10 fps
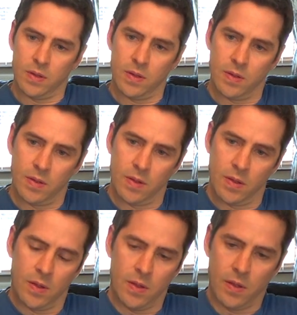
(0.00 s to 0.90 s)

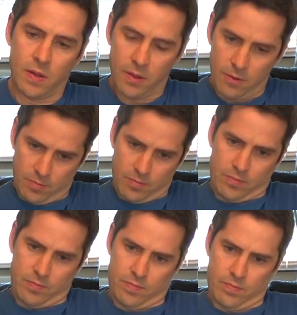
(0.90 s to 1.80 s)

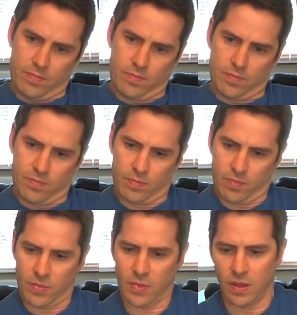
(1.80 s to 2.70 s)

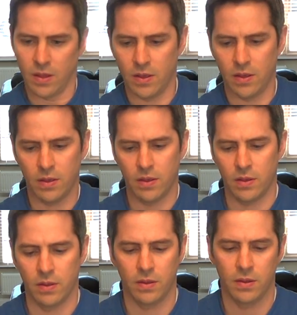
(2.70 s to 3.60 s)

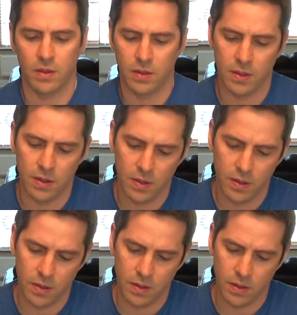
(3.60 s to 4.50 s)

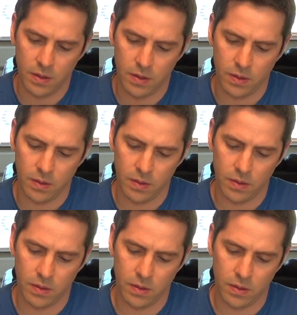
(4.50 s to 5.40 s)

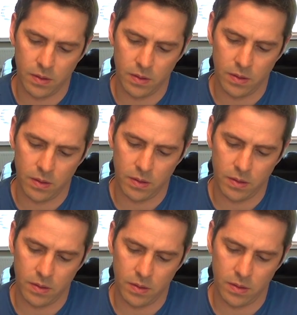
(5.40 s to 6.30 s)

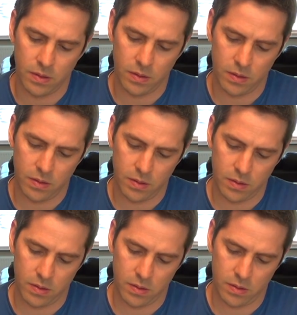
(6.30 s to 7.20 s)

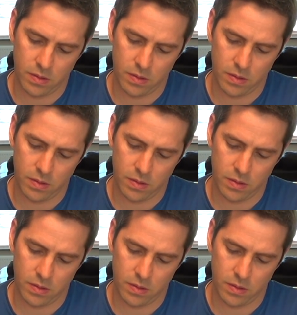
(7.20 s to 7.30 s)
No one is speaking in this clip.